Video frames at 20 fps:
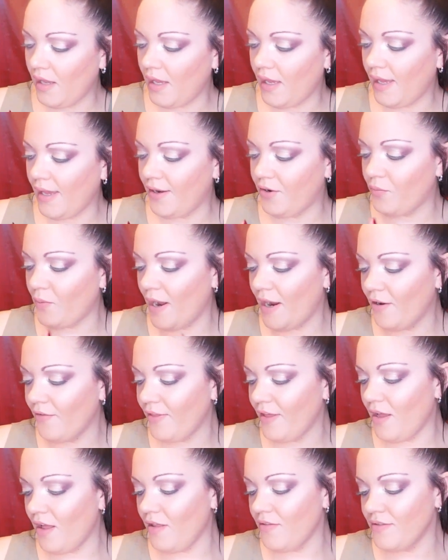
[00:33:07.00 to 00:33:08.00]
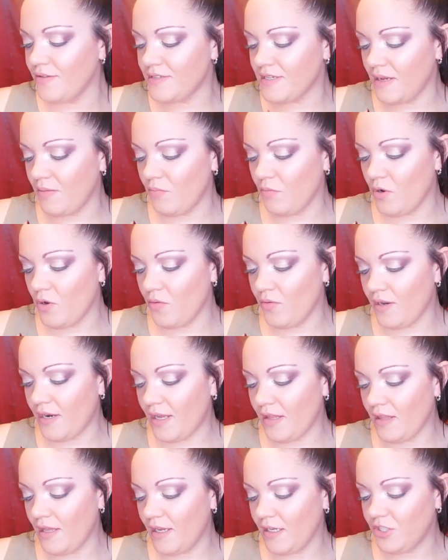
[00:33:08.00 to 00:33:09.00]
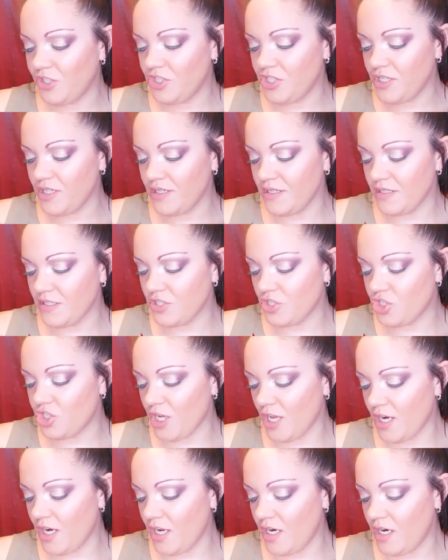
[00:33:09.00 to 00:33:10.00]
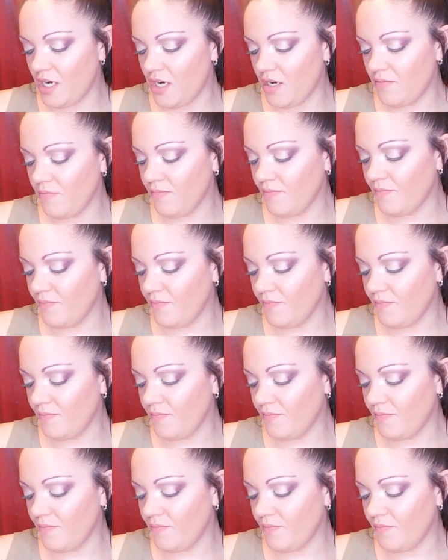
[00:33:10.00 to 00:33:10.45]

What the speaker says: And why are they all in the same row that I like? Jeez, Shannon.